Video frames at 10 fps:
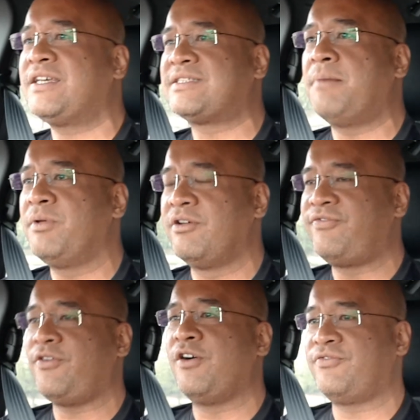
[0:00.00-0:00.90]
example
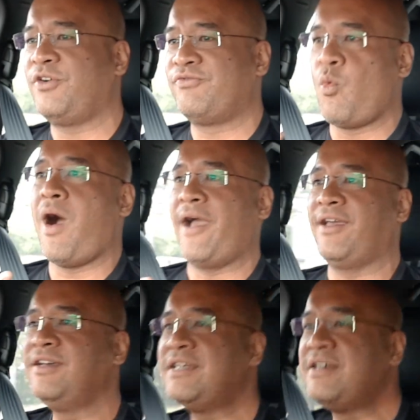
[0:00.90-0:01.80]
of
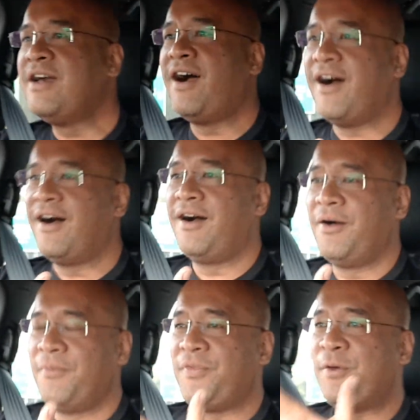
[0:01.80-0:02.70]
why.
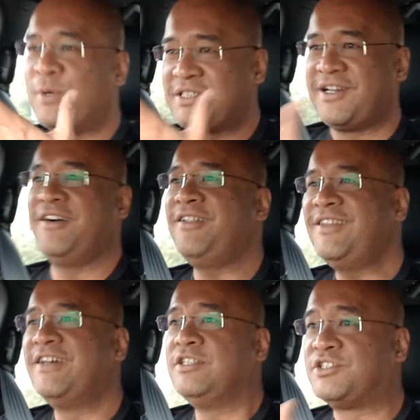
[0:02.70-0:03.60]
It was a girl
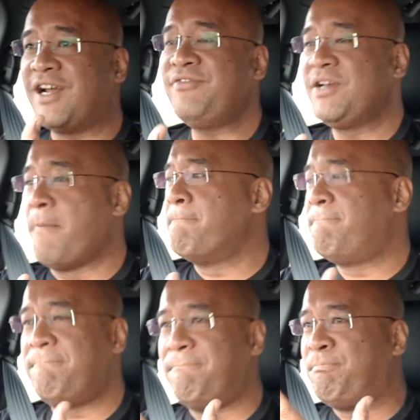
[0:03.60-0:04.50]
driving a
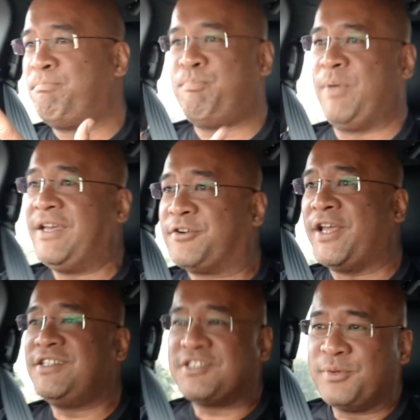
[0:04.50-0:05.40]
big
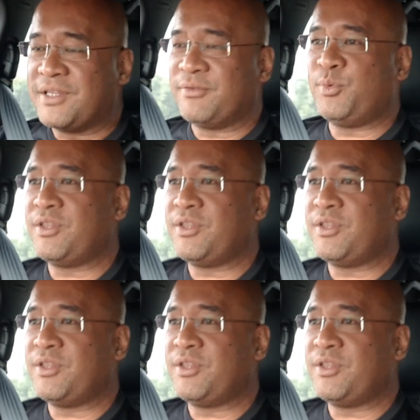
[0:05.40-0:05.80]
Ranger with